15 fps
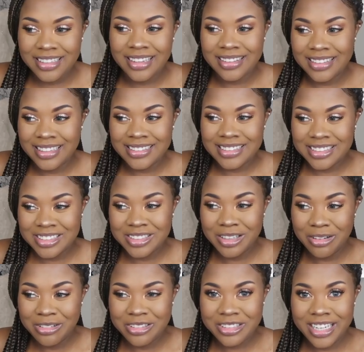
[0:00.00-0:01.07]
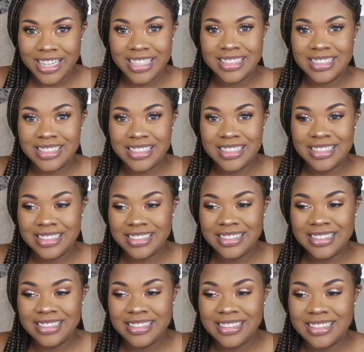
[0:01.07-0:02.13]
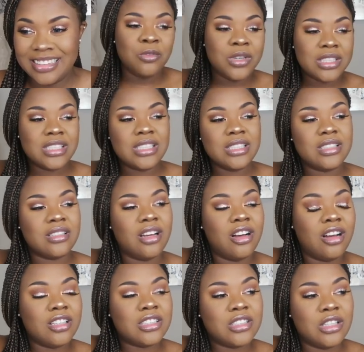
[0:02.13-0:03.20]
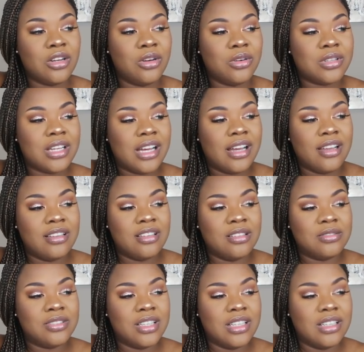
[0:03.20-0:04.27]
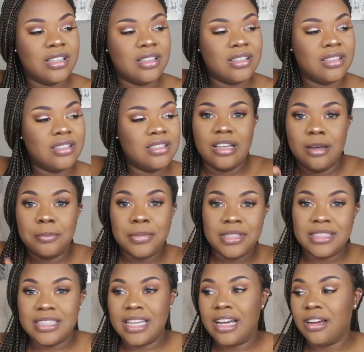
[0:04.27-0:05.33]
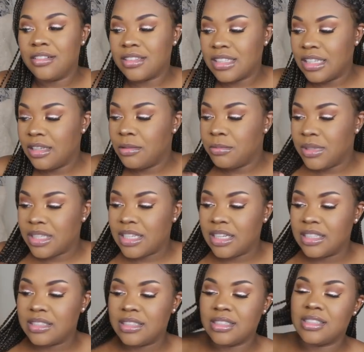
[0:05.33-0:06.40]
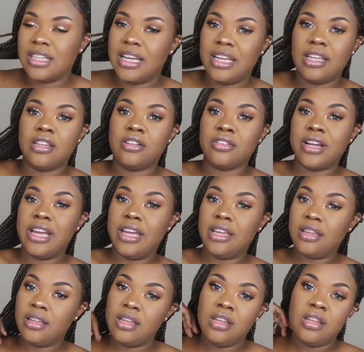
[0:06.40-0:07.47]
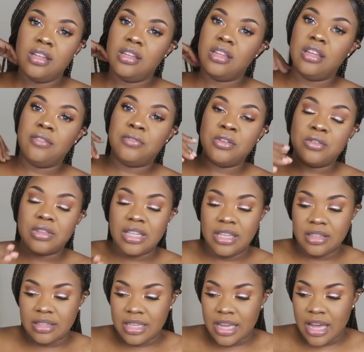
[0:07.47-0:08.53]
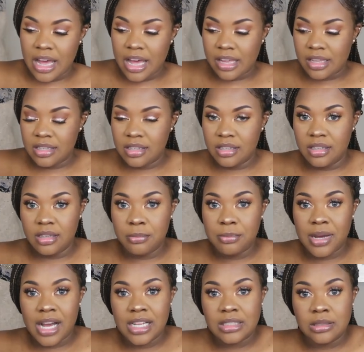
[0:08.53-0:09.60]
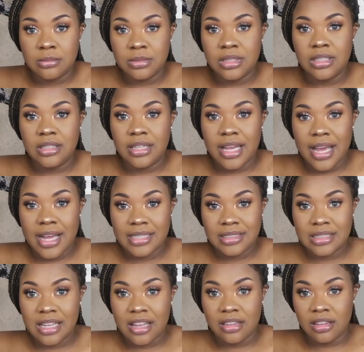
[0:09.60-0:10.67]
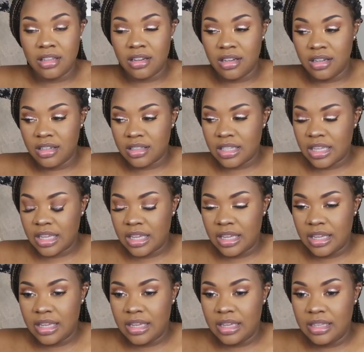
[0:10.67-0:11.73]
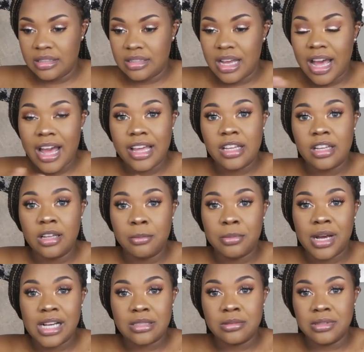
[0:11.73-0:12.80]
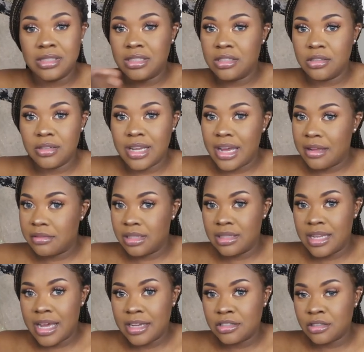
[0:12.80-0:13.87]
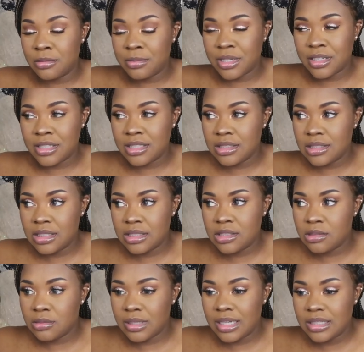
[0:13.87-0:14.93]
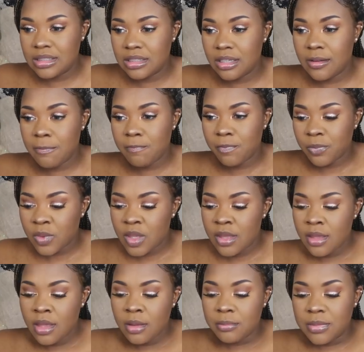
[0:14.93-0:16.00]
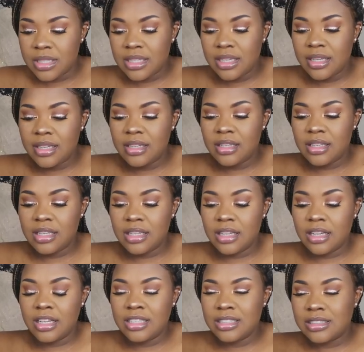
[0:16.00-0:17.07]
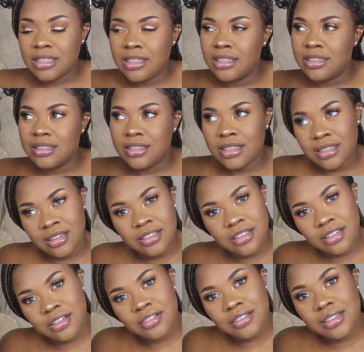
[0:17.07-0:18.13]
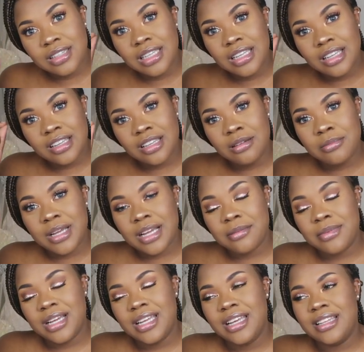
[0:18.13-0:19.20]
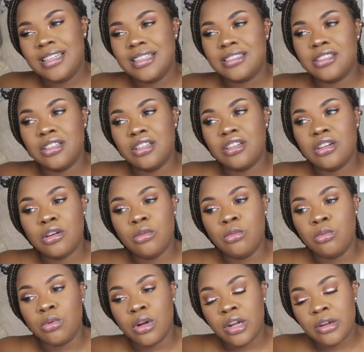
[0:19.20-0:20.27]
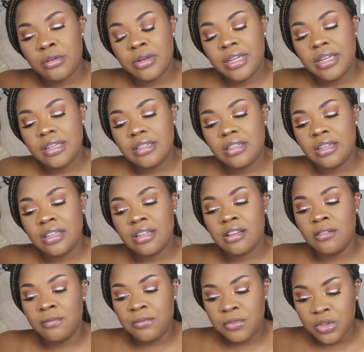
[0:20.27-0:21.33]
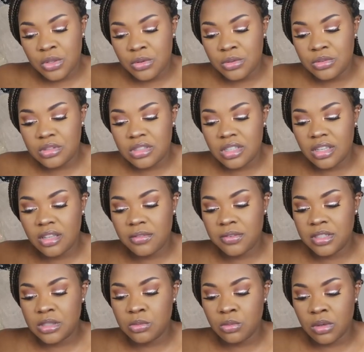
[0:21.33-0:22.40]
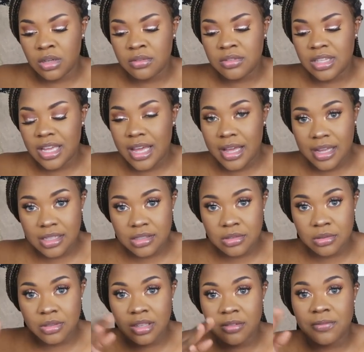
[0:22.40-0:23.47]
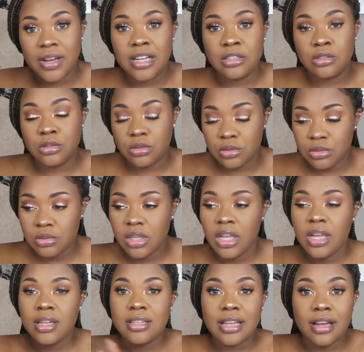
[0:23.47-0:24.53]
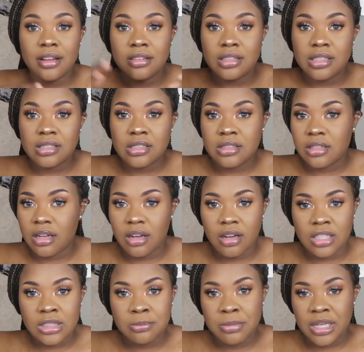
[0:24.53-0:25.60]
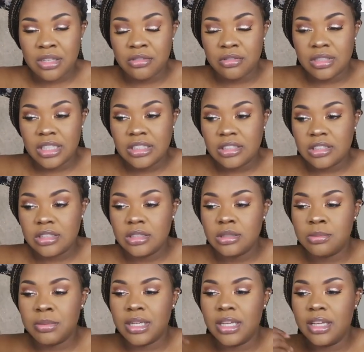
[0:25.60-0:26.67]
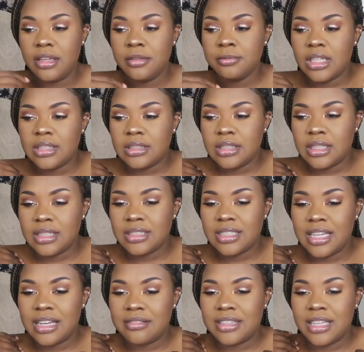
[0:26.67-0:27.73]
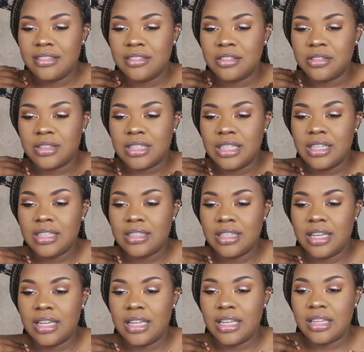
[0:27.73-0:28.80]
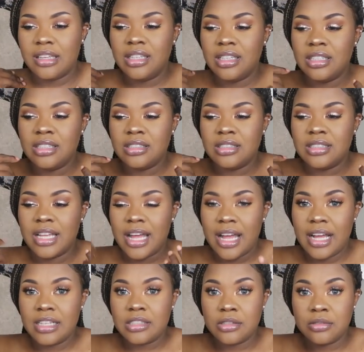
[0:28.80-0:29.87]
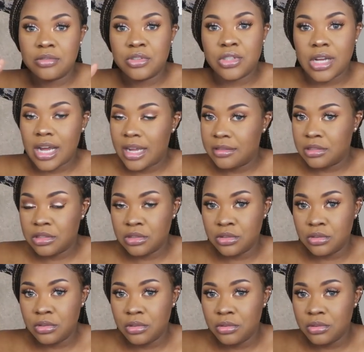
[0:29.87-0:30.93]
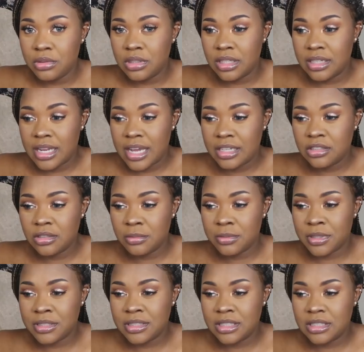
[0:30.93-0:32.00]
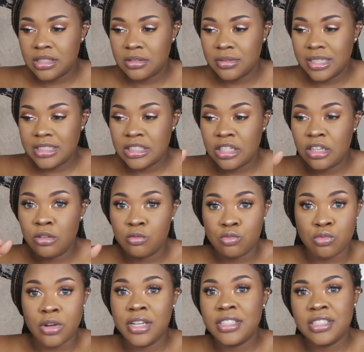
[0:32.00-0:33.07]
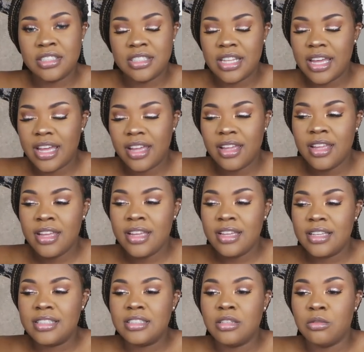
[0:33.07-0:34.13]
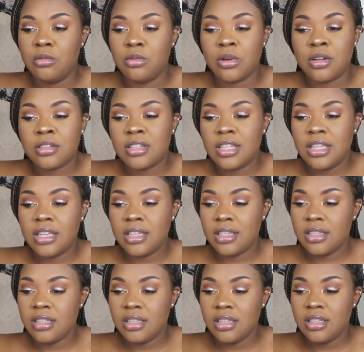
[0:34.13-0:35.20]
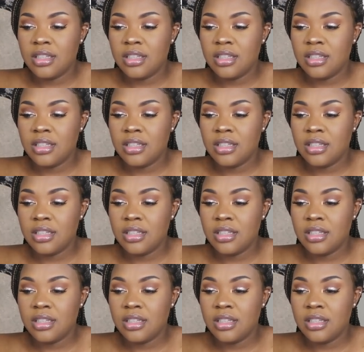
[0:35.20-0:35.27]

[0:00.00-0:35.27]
Like, that's so crazy. Which is also kind of a up and down thing, because it's like, great if you think that I could possibly last that long and I could possibly still have the natural birthing situation. But then it's a little thing in the back of my head that's a little worried and confused if it's worth the hassle if I do. Now, this is all speculations, but it does have that little thing like, is the hassle of trying to do the natural birth situation and rush that, is it worth it?